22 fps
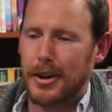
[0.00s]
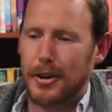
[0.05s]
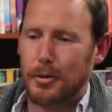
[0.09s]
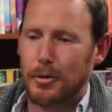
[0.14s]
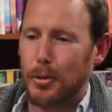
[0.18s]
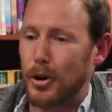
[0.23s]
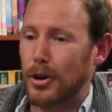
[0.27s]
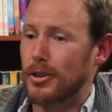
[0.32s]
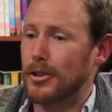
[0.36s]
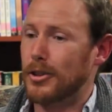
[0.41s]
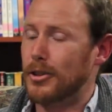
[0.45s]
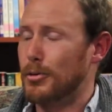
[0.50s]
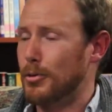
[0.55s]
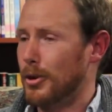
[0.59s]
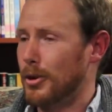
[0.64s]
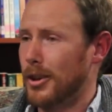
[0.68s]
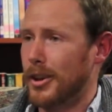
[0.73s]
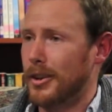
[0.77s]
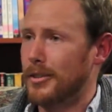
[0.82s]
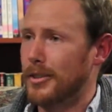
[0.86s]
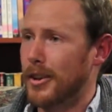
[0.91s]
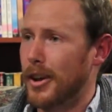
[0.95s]
we're just
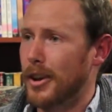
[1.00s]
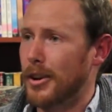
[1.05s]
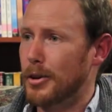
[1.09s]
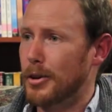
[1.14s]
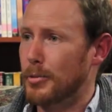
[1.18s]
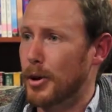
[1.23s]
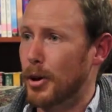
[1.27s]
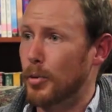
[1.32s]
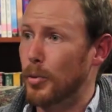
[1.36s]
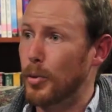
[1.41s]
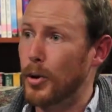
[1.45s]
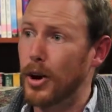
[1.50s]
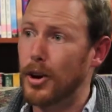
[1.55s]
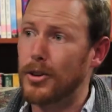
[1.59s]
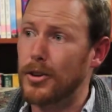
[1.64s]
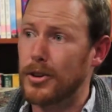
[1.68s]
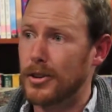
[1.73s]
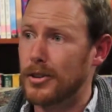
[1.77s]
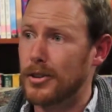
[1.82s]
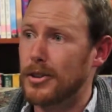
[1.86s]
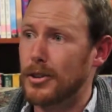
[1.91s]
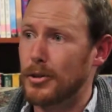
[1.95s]
really excited about where
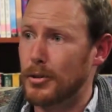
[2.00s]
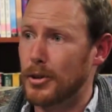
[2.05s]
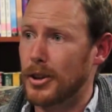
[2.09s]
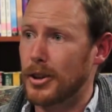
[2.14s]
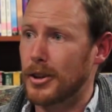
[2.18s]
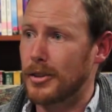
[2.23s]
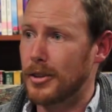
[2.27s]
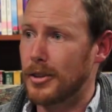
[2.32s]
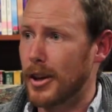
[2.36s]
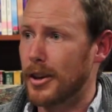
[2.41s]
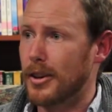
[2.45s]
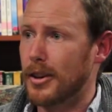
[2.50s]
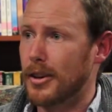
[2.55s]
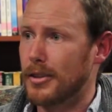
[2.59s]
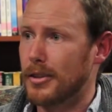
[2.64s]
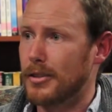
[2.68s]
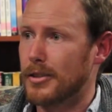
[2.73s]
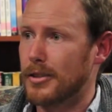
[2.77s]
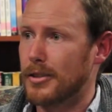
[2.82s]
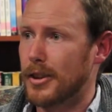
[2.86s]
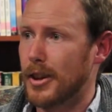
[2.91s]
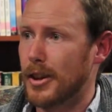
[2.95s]
this could really take
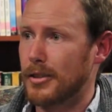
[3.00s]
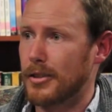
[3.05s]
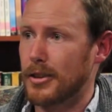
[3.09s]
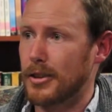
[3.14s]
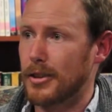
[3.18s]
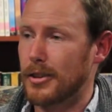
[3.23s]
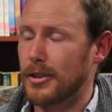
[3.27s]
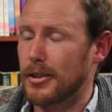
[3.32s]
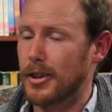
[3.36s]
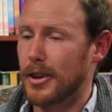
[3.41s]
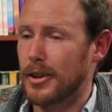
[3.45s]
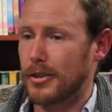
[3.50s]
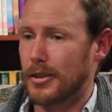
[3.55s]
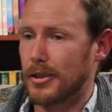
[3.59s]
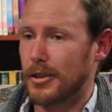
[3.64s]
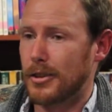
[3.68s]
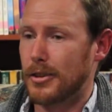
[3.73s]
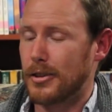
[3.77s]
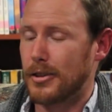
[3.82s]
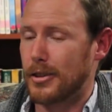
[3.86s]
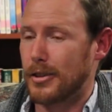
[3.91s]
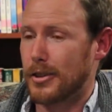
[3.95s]
us as a
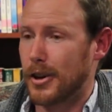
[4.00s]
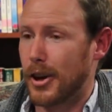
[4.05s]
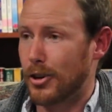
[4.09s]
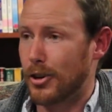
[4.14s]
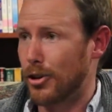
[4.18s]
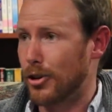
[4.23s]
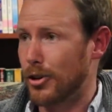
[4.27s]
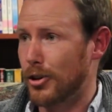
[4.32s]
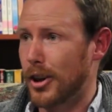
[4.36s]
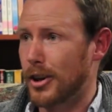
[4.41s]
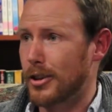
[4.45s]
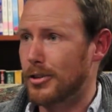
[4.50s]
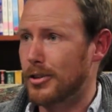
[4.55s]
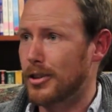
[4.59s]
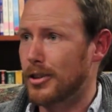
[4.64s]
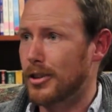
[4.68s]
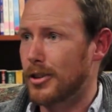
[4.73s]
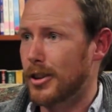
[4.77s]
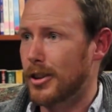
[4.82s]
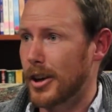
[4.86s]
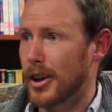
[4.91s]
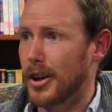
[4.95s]

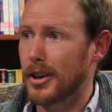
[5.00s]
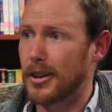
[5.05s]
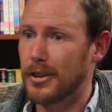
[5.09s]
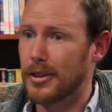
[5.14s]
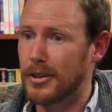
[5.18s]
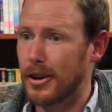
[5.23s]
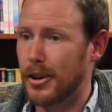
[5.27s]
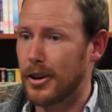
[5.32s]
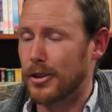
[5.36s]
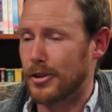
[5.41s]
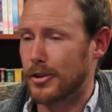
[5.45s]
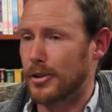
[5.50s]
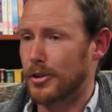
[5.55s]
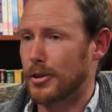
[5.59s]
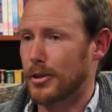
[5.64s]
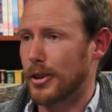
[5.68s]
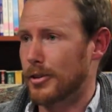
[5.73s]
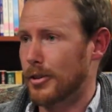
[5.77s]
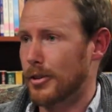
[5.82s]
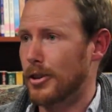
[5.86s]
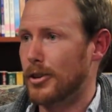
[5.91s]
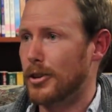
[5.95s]
congregation and also
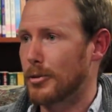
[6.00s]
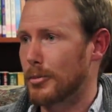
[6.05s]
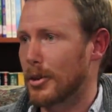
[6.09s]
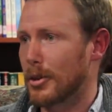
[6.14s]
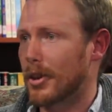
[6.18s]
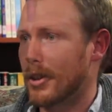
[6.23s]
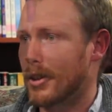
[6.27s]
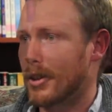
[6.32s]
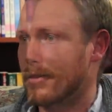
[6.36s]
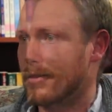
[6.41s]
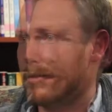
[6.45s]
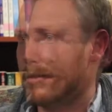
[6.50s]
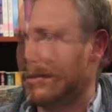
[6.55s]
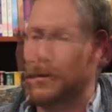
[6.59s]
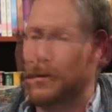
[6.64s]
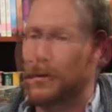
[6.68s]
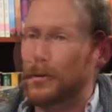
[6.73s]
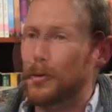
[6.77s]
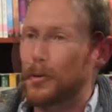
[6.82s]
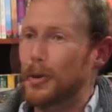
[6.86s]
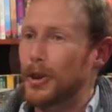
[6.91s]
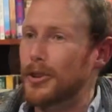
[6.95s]
as our community.
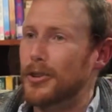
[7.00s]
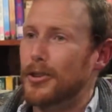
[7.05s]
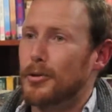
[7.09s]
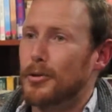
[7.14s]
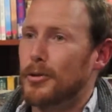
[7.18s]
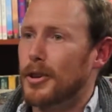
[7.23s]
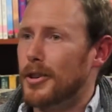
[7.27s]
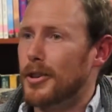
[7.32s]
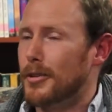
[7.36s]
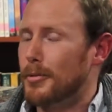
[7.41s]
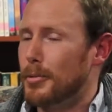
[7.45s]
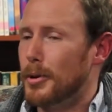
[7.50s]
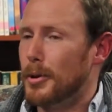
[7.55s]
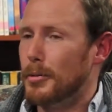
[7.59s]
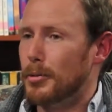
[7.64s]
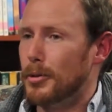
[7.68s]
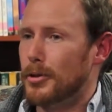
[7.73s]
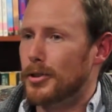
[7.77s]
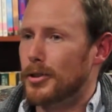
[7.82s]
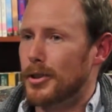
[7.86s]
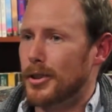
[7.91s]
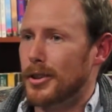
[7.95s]
We just want
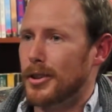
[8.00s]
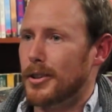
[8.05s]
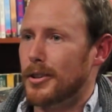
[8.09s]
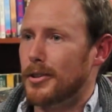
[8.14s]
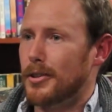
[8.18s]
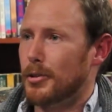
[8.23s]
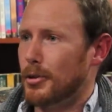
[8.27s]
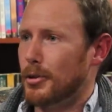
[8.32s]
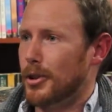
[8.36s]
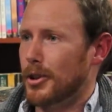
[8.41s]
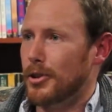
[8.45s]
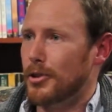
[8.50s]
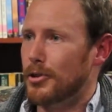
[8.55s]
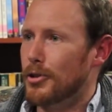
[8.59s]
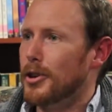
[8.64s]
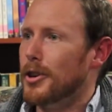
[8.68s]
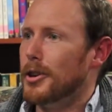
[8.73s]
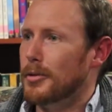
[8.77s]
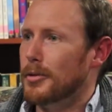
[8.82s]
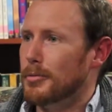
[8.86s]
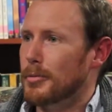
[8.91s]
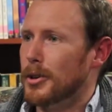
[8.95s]
people to really
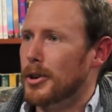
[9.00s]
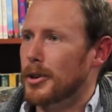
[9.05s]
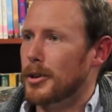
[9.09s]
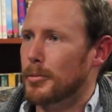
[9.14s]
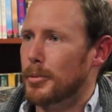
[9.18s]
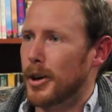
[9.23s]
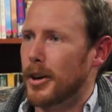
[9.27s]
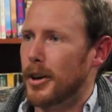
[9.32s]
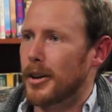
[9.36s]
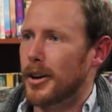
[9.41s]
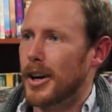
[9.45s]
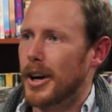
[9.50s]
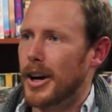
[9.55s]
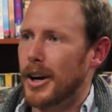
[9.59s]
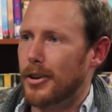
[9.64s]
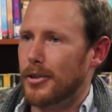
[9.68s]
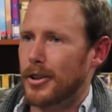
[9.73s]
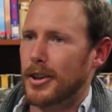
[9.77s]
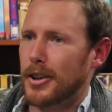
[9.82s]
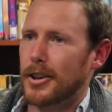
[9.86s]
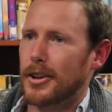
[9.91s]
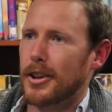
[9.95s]
dream about
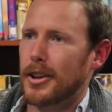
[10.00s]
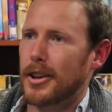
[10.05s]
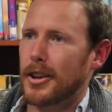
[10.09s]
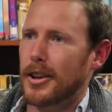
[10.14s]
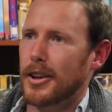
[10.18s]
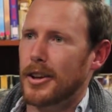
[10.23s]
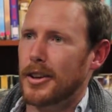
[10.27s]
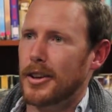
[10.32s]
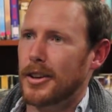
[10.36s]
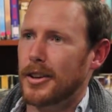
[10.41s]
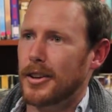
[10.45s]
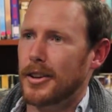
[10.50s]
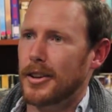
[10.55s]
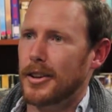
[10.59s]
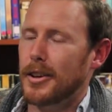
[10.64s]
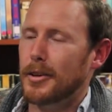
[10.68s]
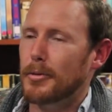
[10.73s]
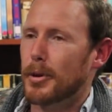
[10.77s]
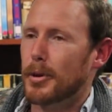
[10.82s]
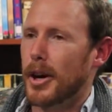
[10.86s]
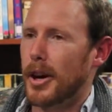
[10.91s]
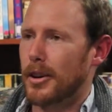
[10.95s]
how they can
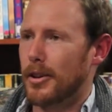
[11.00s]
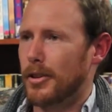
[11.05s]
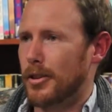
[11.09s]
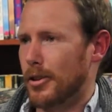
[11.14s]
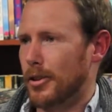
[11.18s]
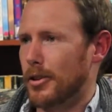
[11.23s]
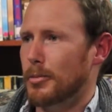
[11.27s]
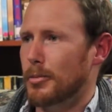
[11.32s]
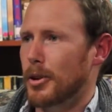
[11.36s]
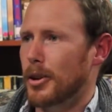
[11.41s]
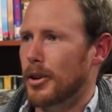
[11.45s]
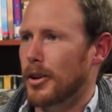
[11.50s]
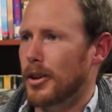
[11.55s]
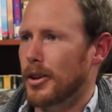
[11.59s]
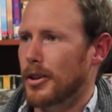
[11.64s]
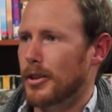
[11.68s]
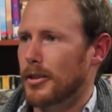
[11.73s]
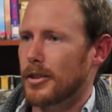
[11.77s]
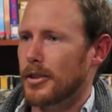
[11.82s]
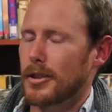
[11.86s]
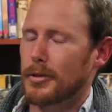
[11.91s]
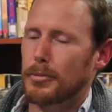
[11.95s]
impact their
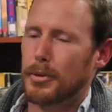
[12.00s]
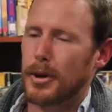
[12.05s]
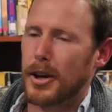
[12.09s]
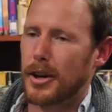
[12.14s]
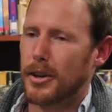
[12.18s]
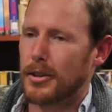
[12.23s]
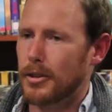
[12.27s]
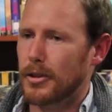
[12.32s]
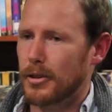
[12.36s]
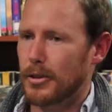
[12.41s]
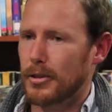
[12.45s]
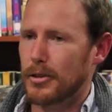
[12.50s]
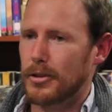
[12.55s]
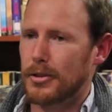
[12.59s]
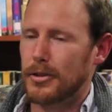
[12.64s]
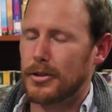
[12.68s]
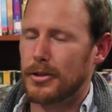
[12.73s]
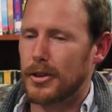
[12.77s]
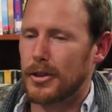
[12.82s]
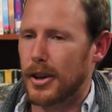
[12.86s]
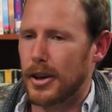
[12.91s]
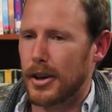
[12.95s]
community, to impact
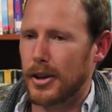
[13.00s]
those